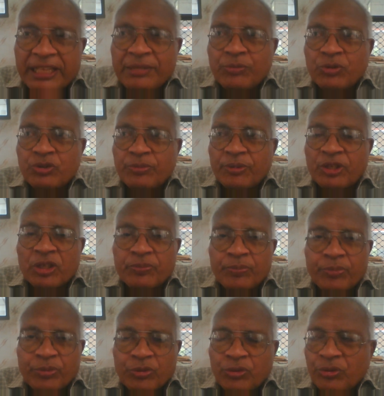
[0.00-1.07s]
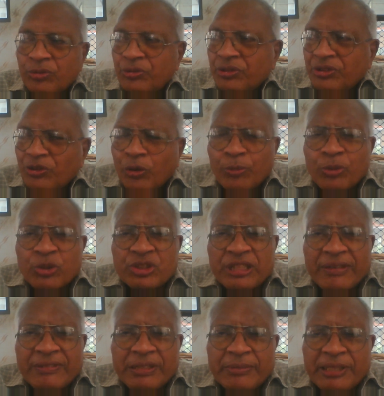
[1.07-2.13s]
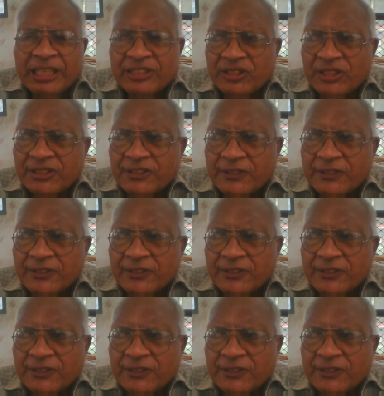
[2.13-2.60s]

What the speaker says: books because no book is available as such.